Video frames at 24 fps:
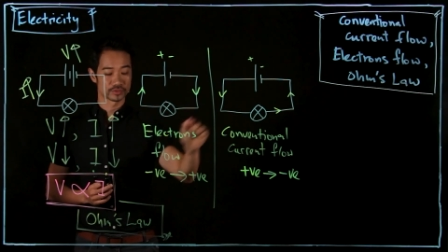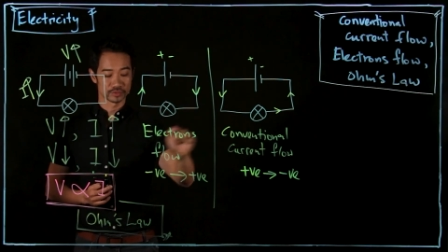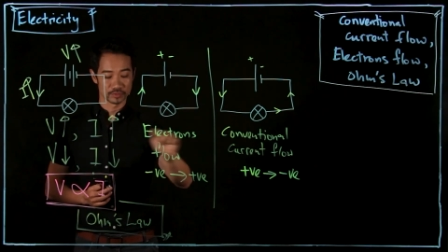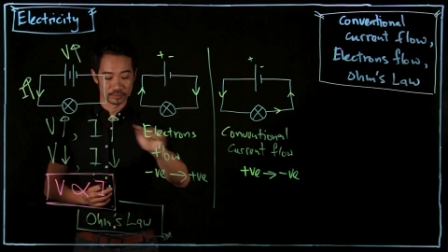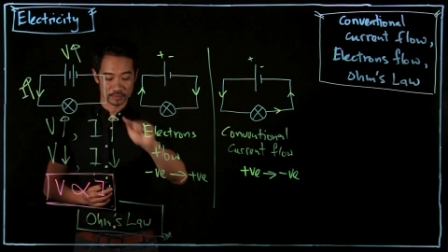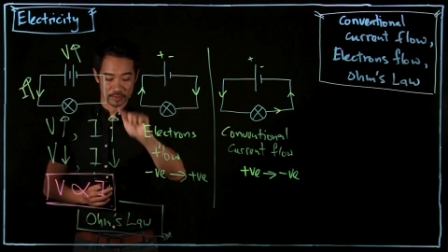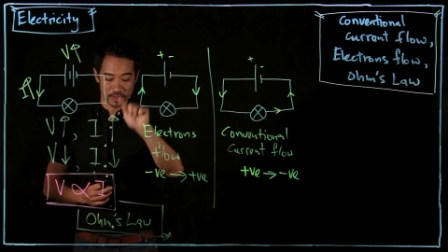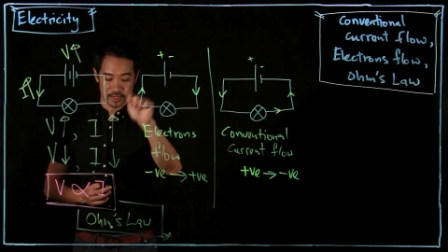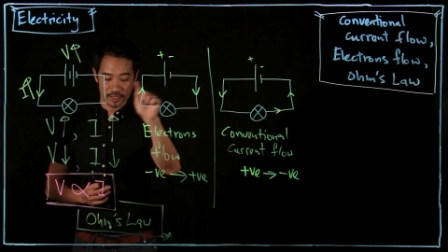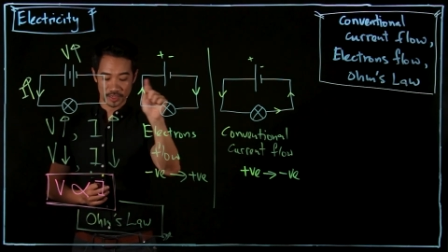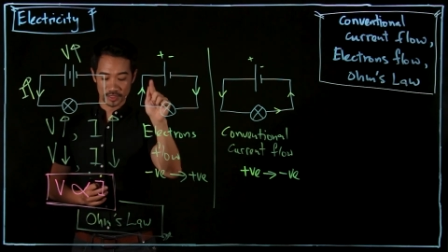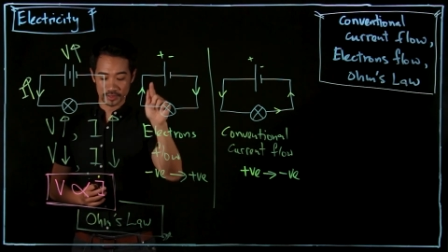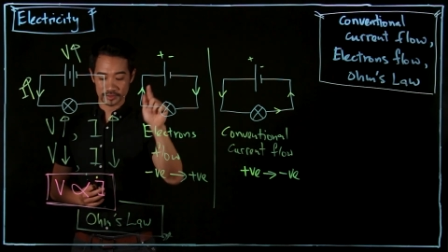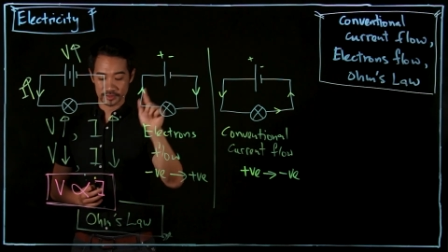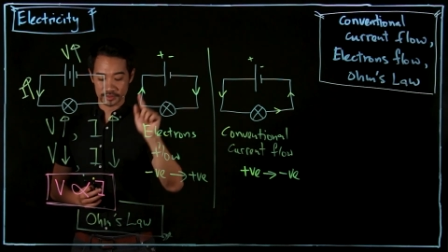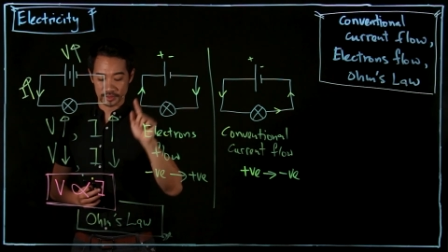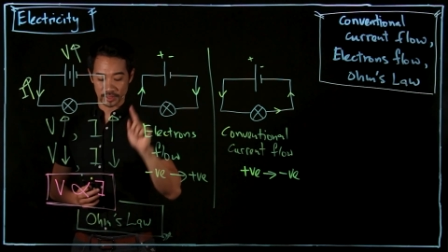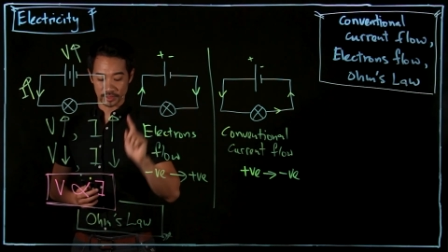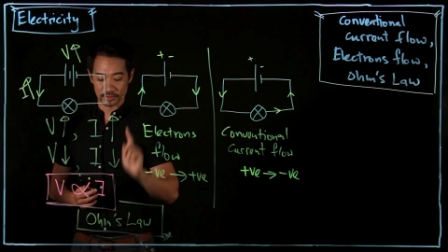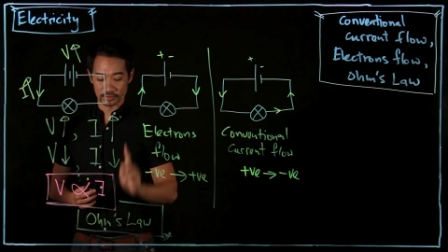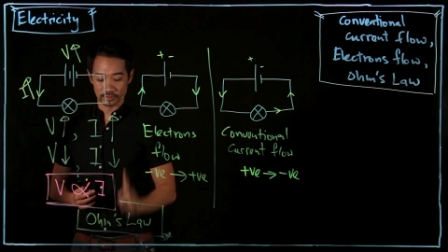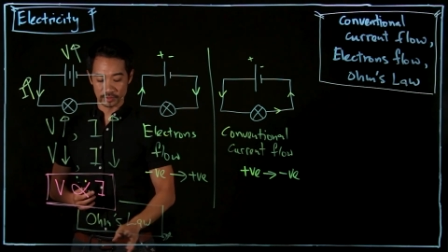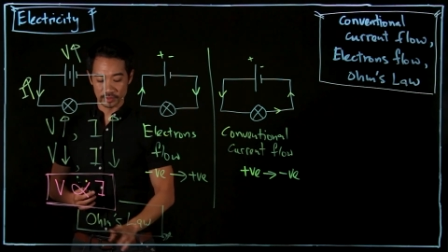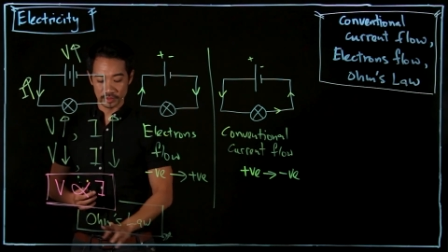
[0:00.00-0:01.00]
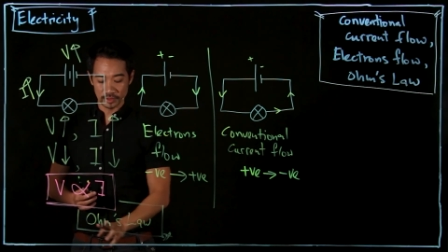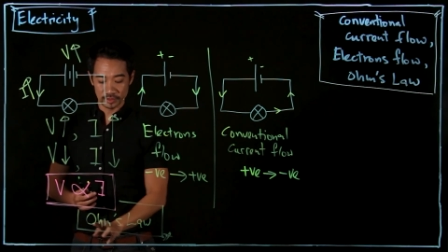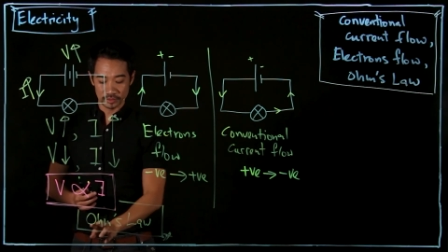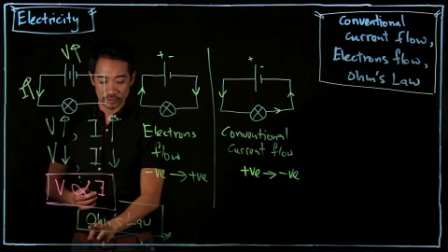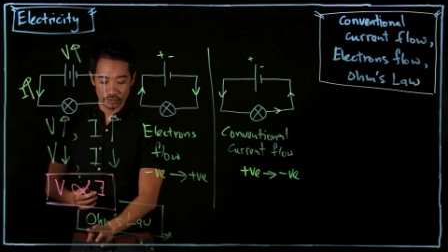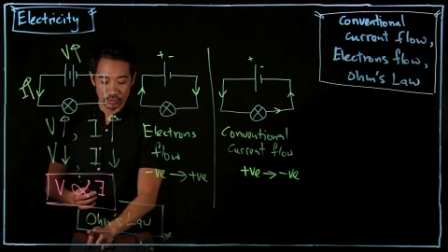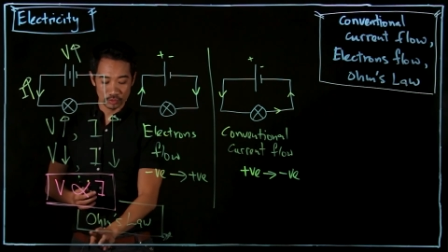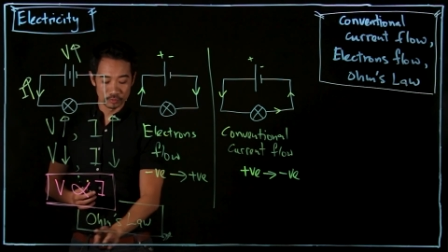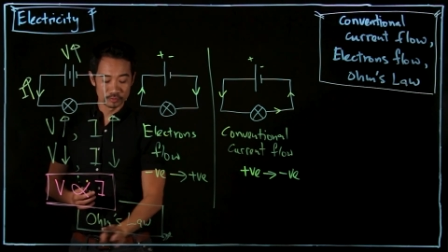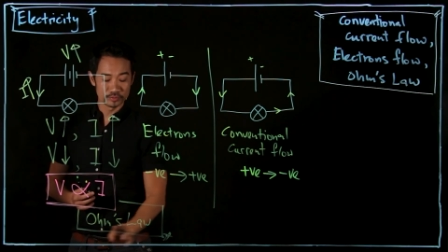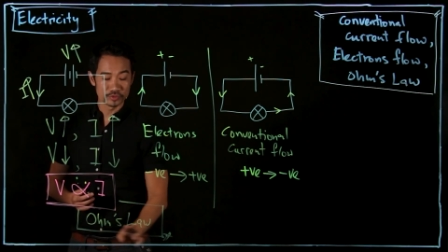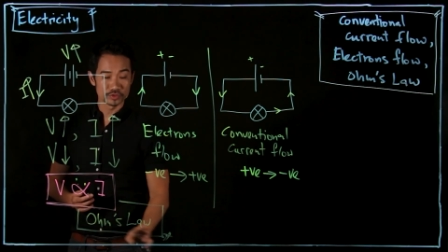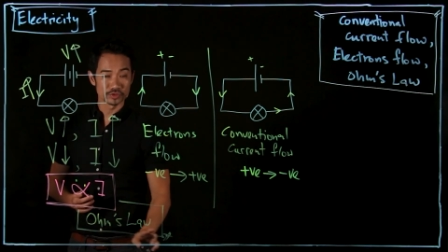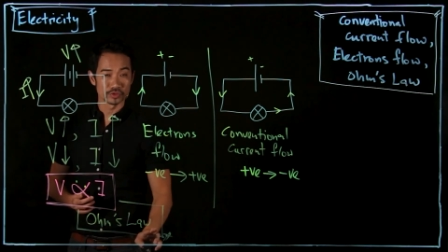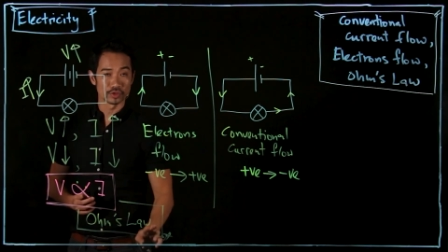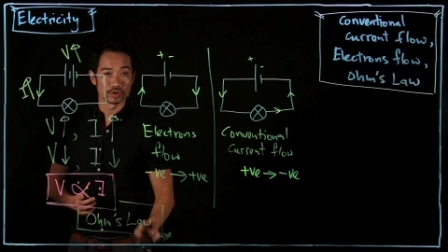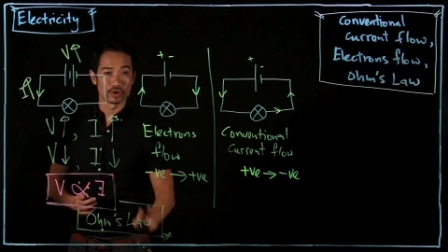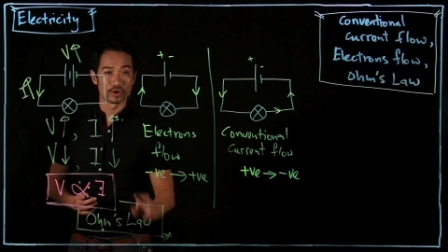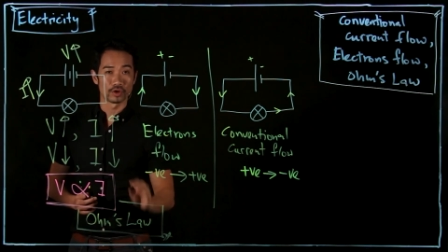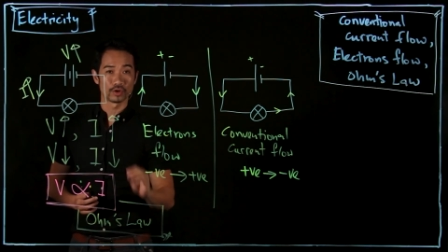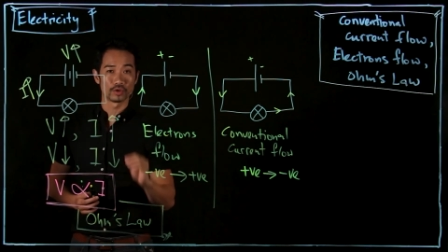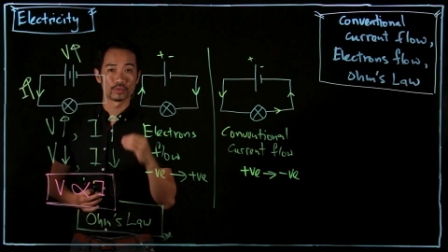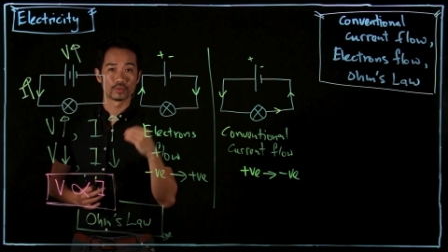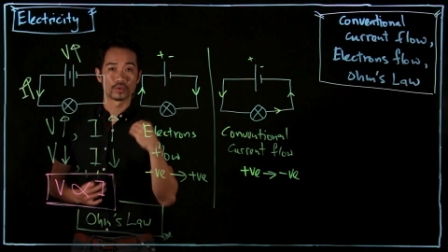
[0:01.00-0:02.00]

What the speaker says: to plus, and you learn Ohm's law.